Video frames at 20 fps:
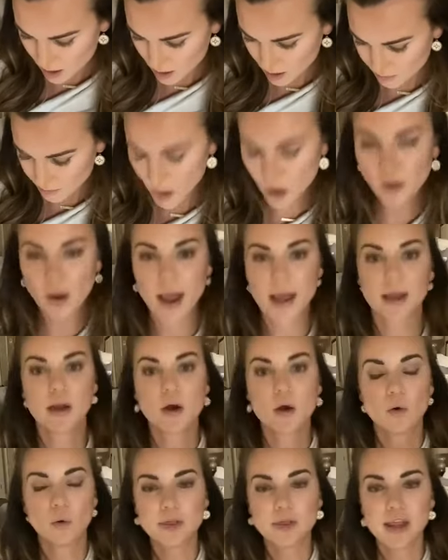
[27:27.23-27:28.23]
Okay,
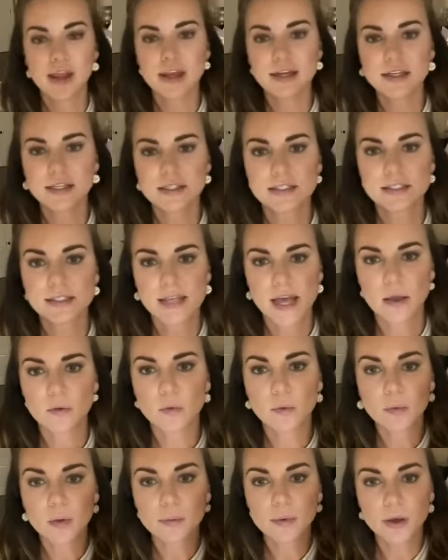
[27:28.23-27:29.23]
one thing I didn't say, when
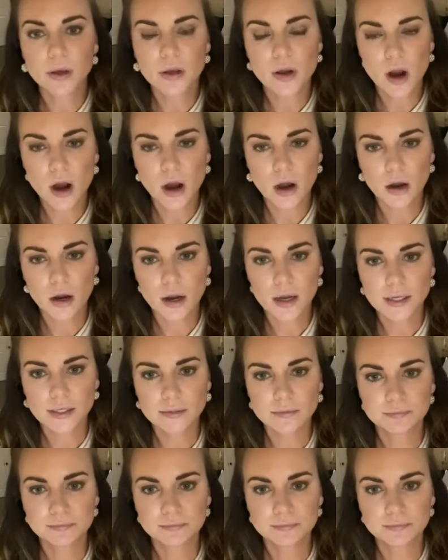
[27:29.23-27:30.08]
we put our